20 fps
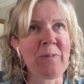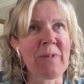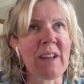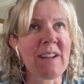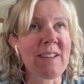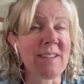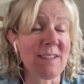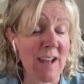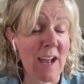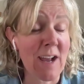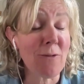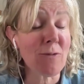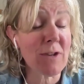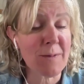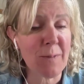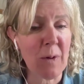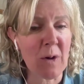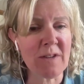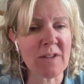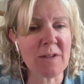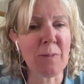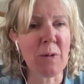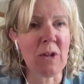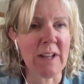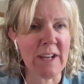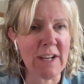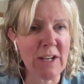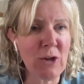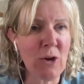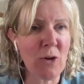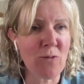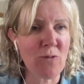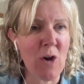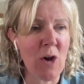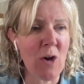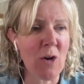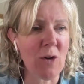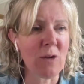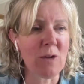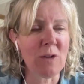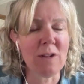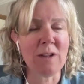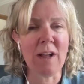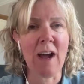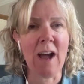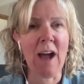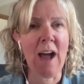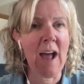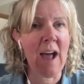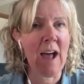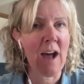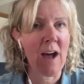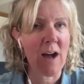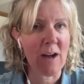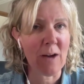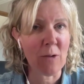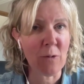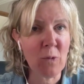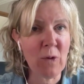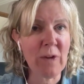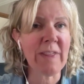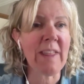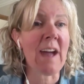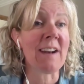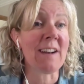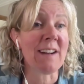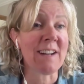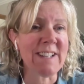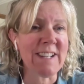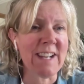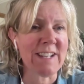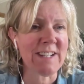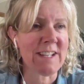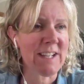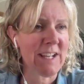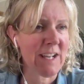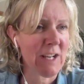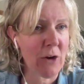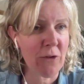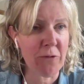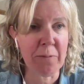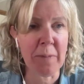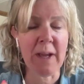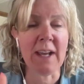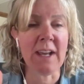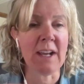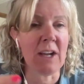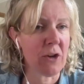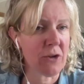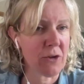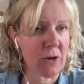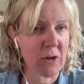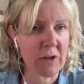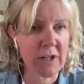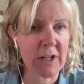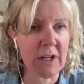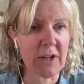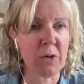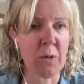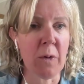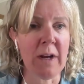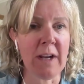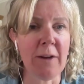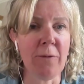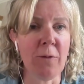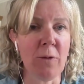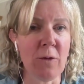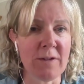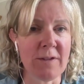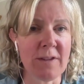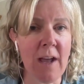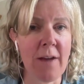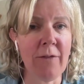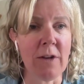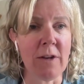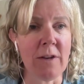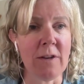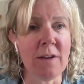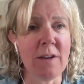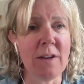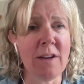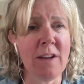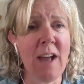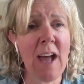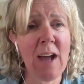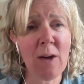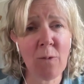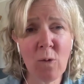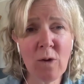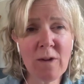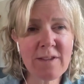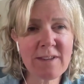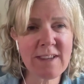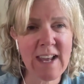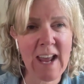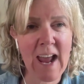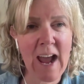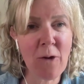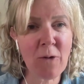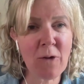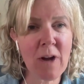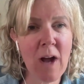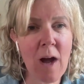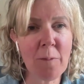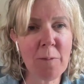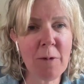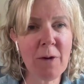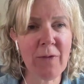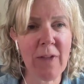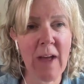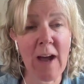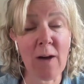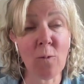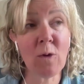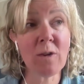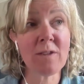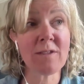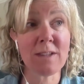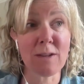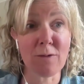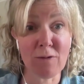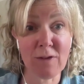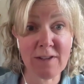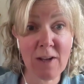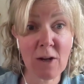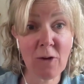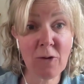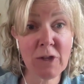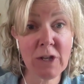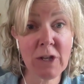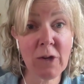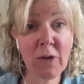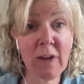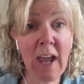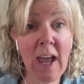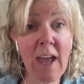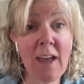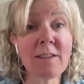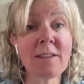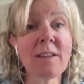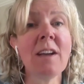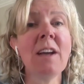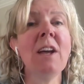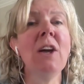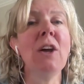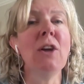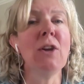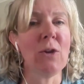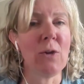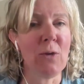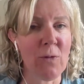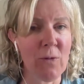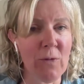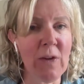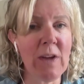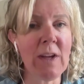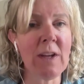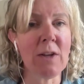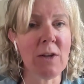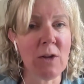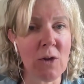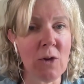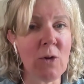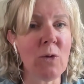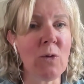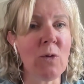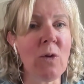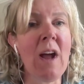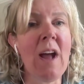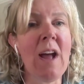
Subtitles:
stay responsible in your role with that identity of being a doctor 24/7. And what's the outcome of that? What's the result you get? You